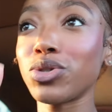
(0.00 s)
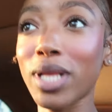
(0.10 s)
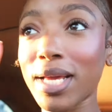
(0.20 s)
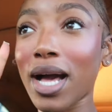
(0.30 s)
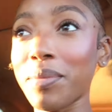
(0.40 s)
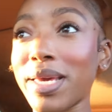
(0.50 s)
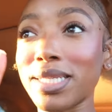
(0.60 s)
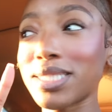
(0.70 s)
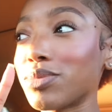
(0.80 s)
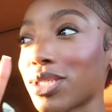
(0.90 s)
sure you like, comment,
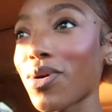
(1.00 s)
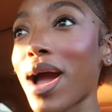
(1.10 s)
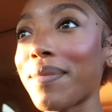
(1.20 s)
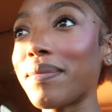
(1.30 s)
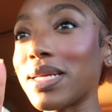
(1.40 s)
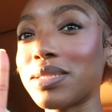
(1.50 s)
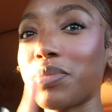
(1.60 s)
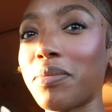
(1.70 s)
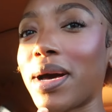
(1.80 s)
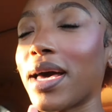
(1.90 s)
and subscribe. I'm about to
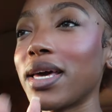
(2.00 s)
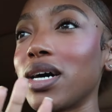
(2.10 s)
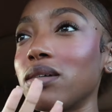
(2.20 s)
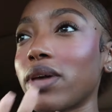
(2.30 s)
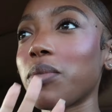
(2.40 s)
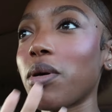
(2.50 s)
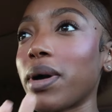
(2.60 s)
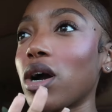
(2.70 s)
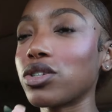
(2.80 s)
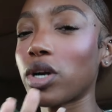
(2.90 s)
put my camera on
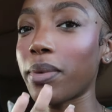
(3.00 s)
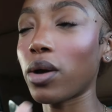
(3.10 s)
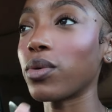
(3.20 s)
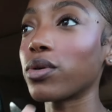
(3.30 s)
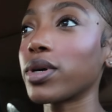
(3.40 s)
my car tripod real